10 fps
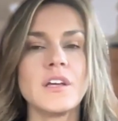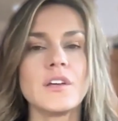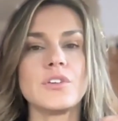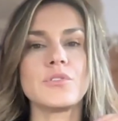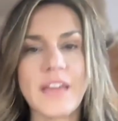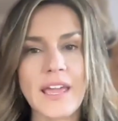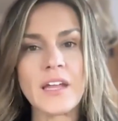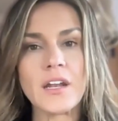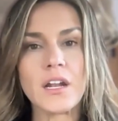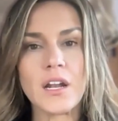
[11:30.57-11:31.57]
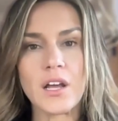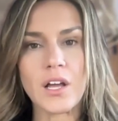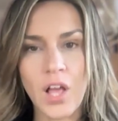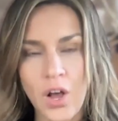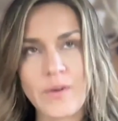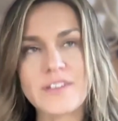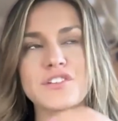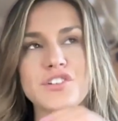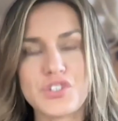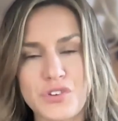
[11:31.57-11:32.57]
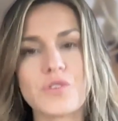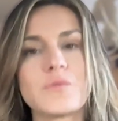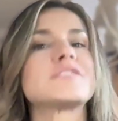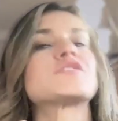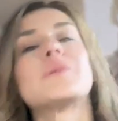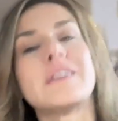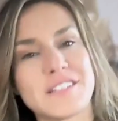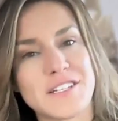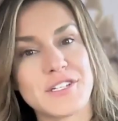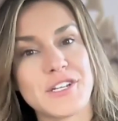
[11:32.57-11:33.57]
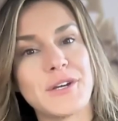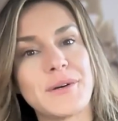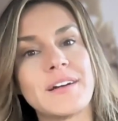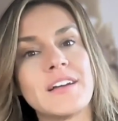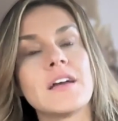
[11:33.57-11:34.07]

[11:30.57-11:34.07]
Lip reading: You can't always control what squeezes you,